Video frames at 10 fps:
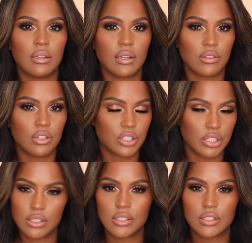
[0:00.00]
that they're
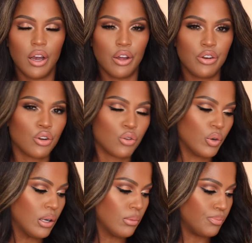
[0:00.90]
just
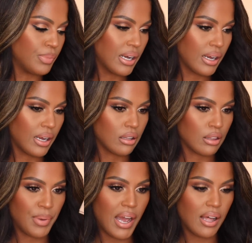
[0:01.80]
underwhelmed by
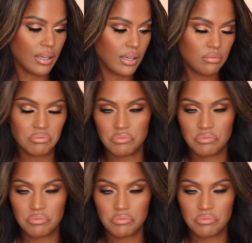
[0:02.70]
the palette.